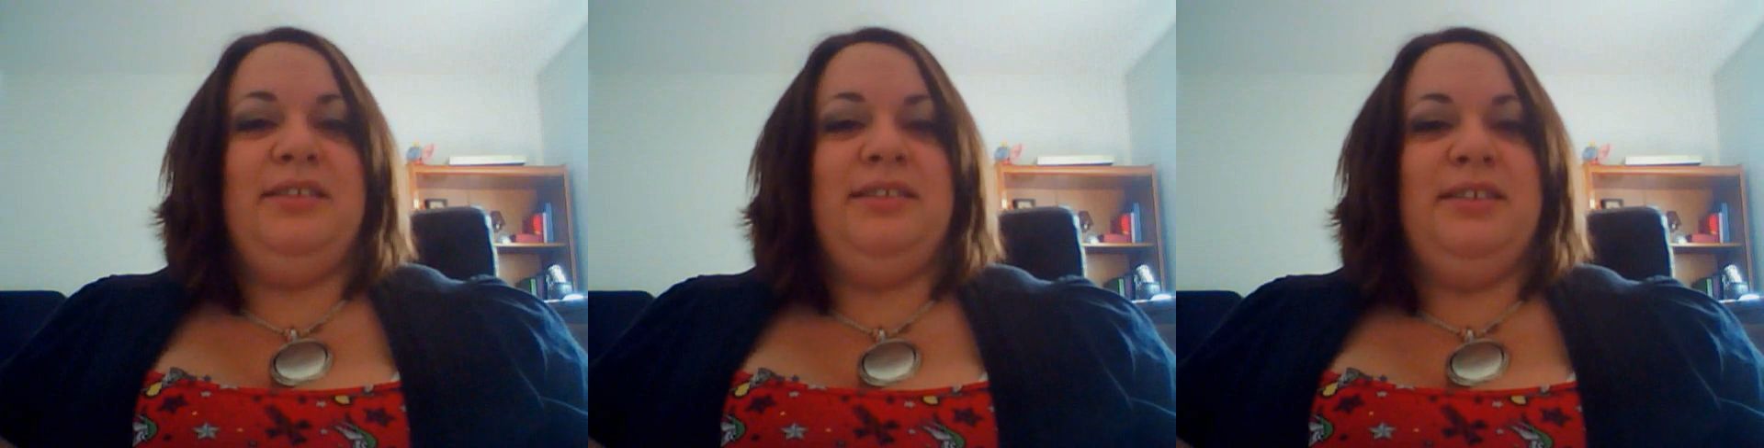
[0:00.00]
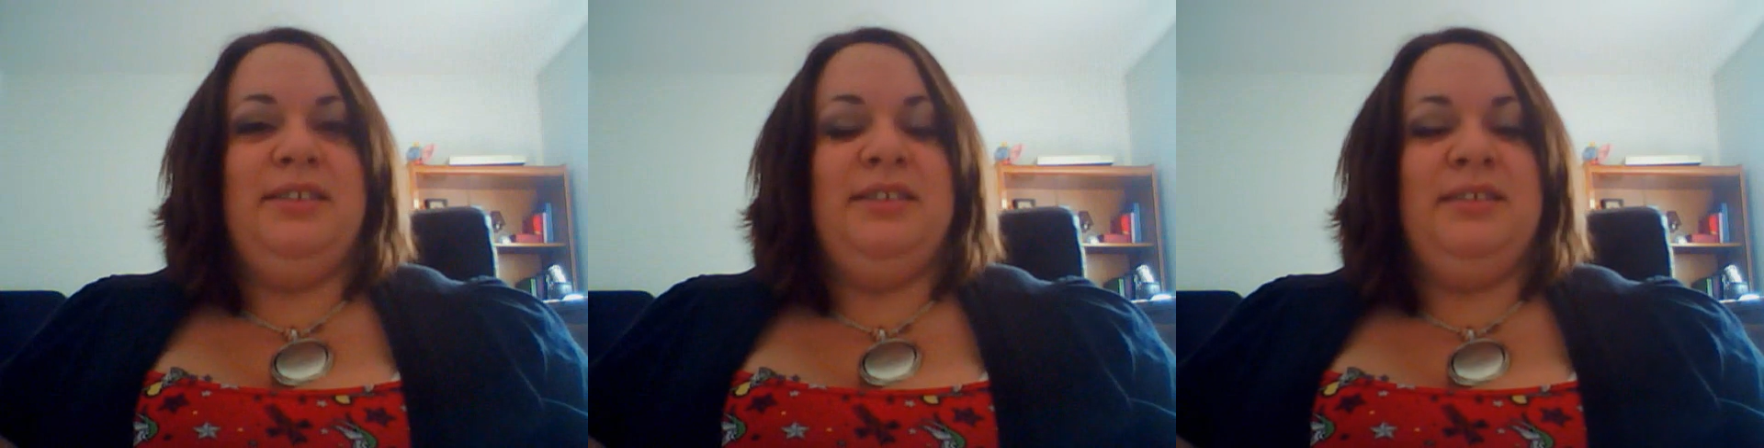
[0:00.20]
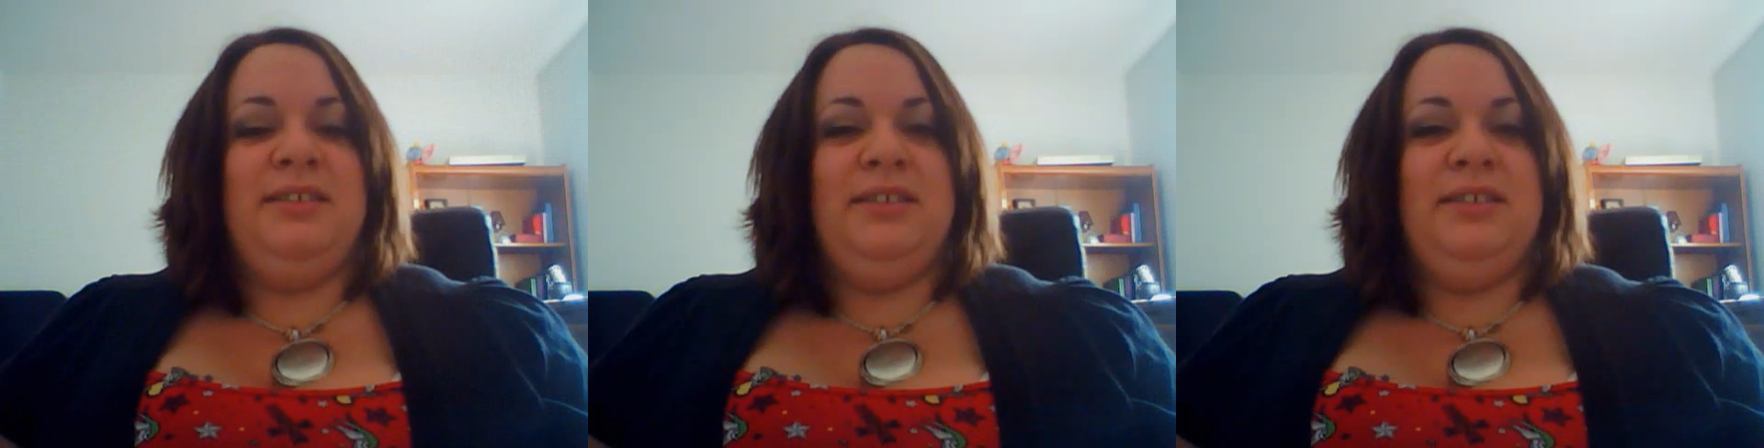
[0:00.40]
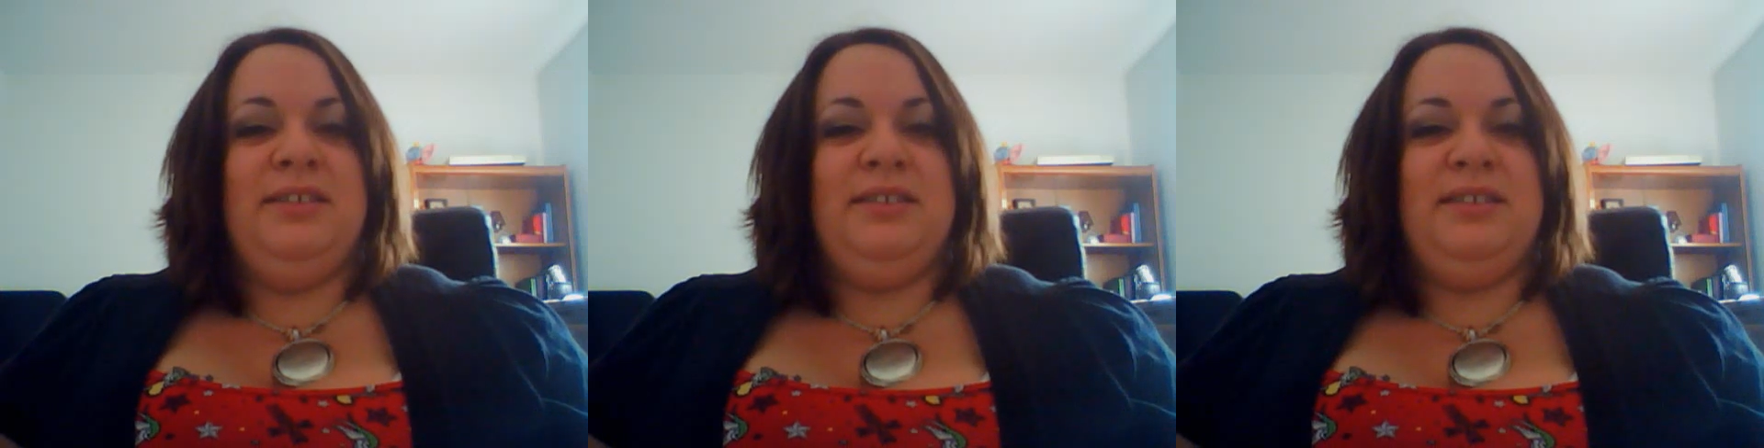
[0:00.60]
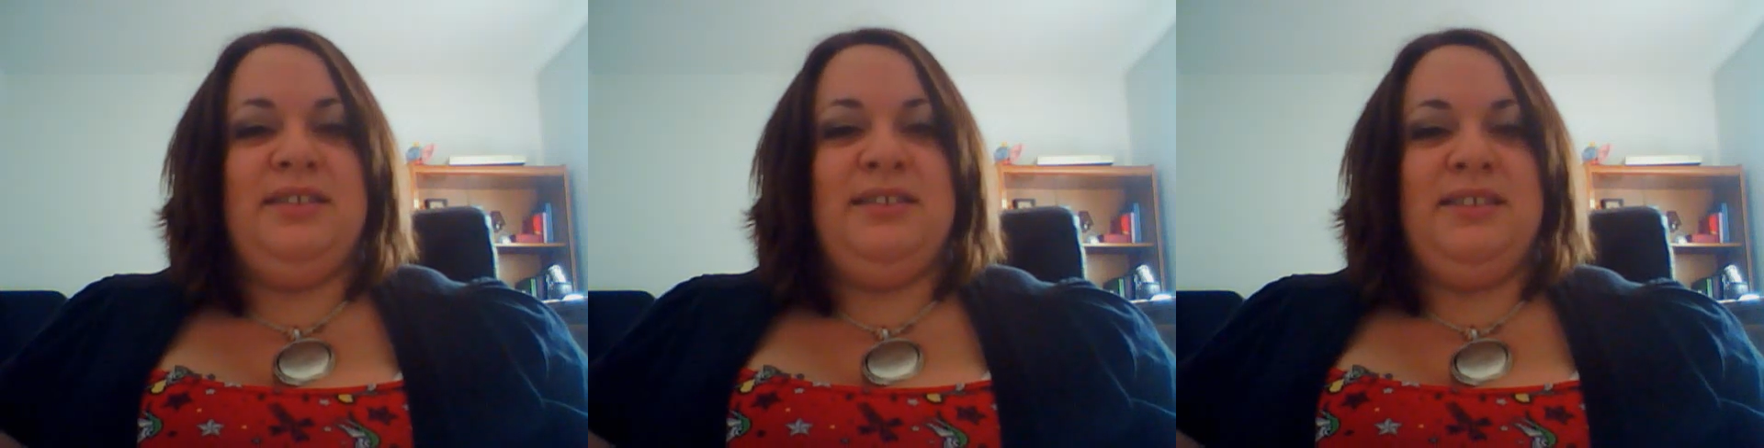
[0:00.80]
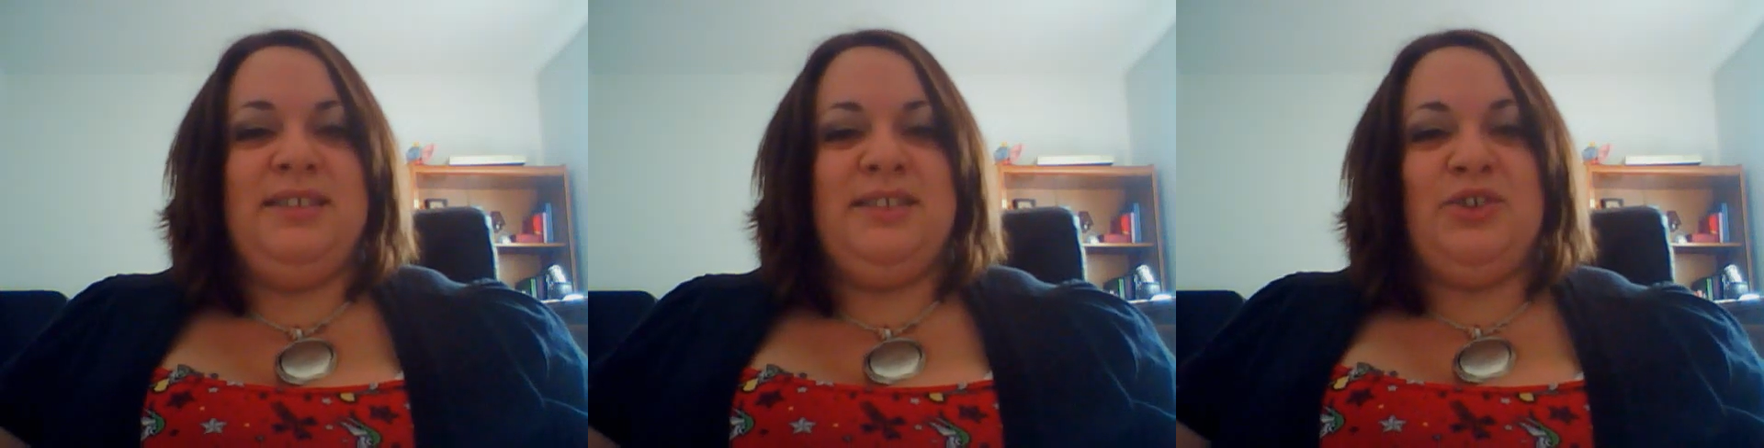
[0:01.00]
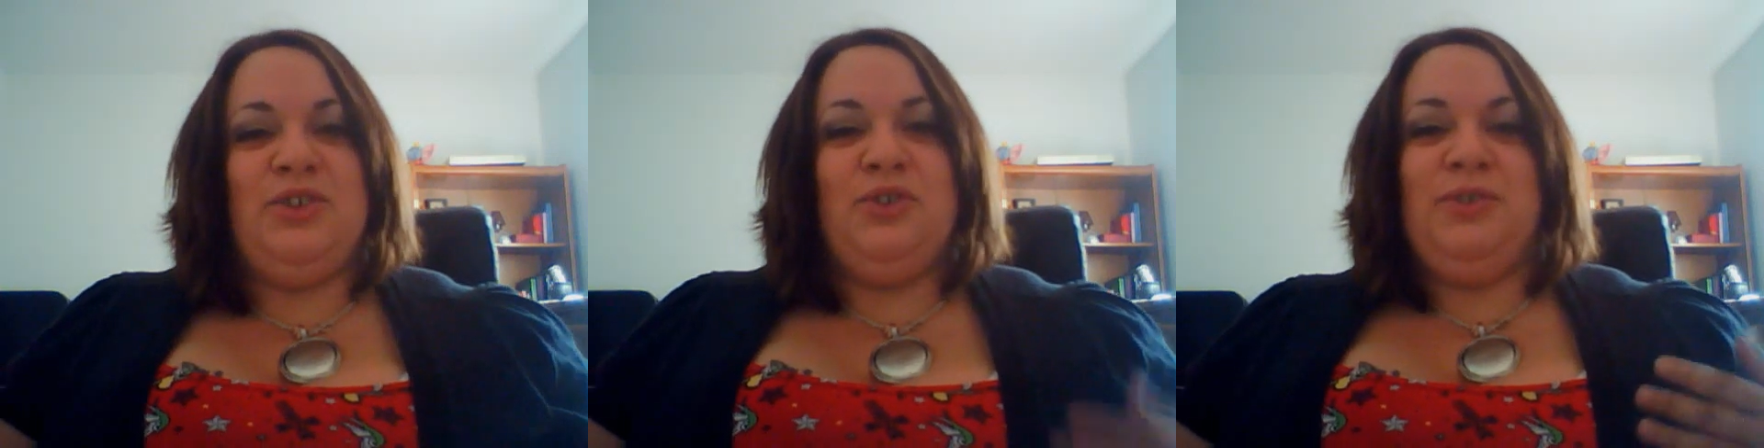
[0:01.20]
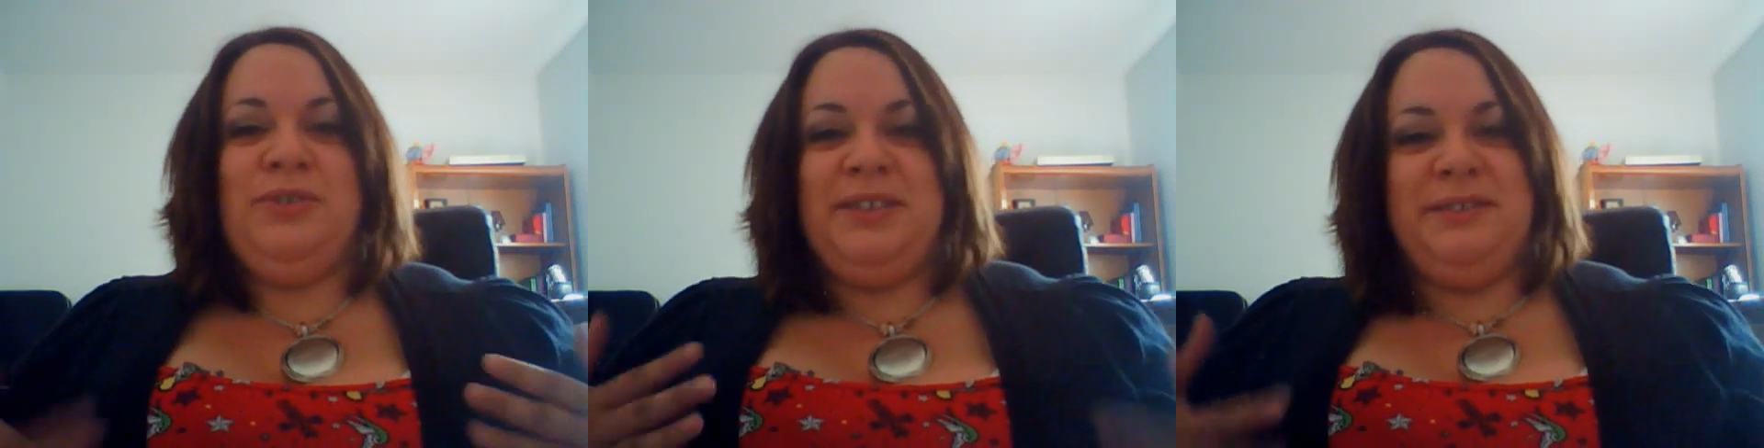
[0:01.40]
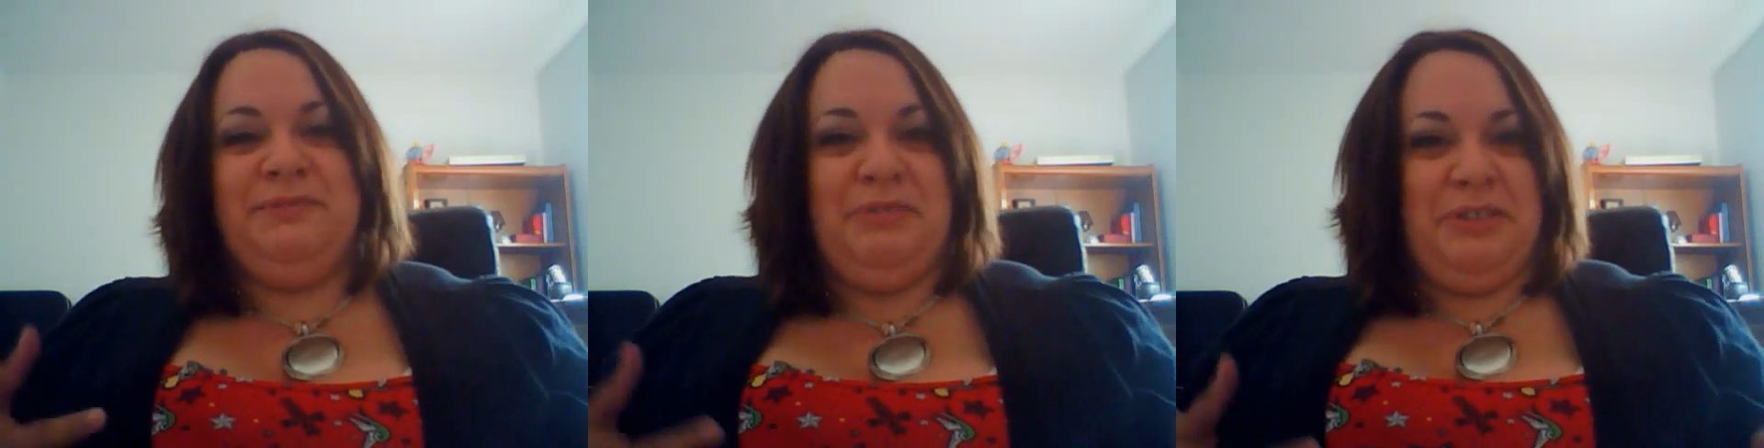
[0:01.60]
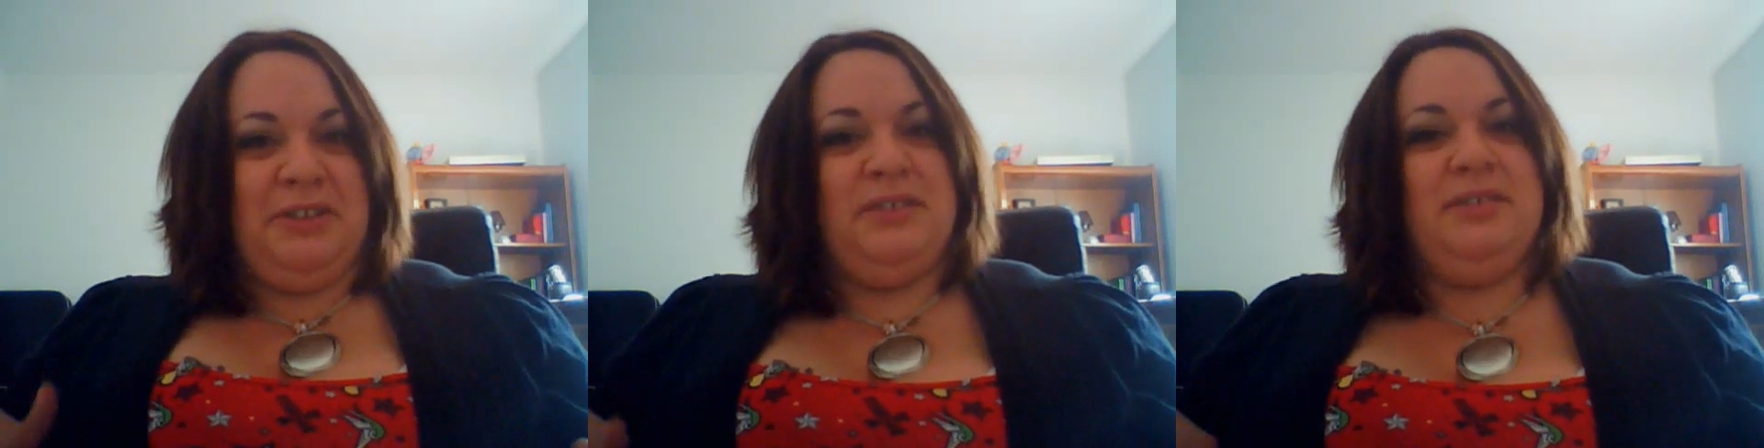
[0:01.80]
the, these these girls
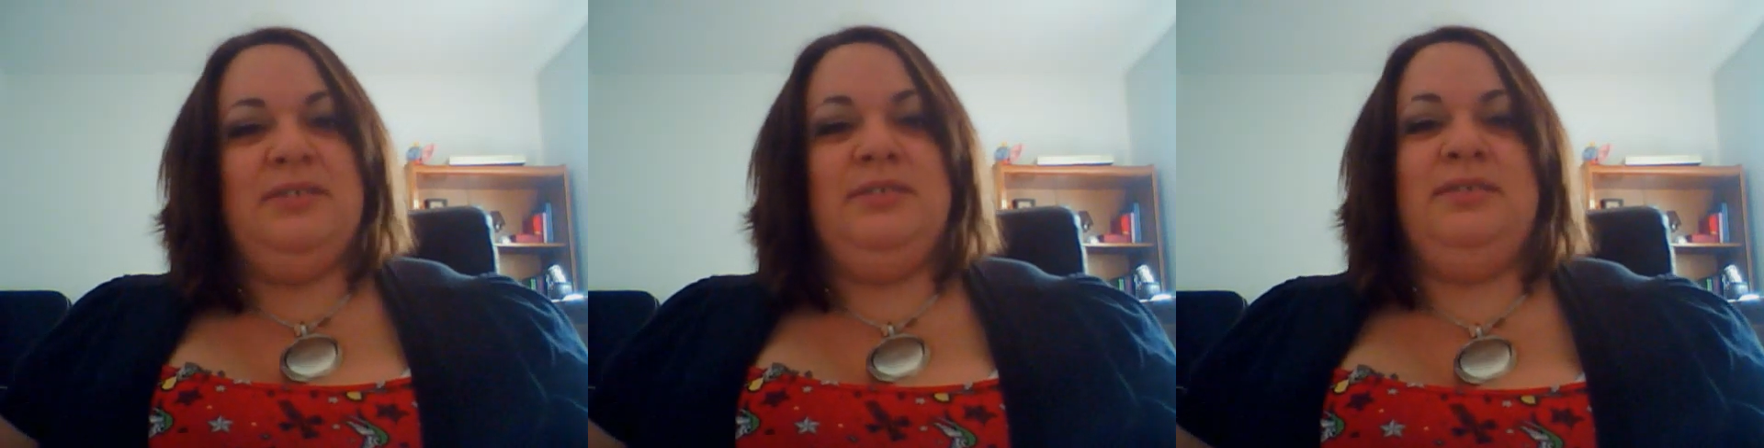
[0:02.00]
have uh,